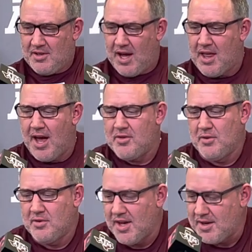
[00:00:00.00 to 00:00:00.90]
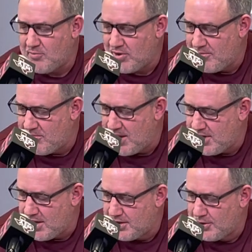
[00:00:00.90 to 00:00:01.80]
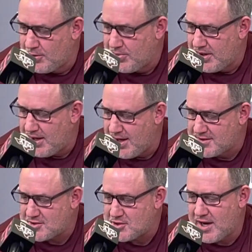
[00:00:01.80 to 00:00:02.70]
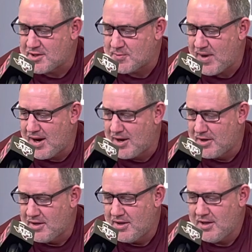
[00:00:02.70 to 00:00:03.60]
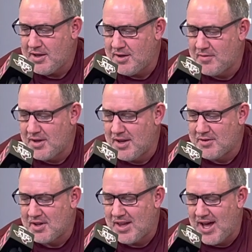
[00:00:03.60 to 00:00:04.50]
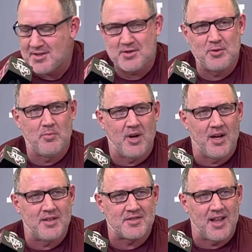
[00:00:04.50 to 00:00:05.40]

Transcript: I do think Britt maybe a little bit has transpired even in the last 2 months.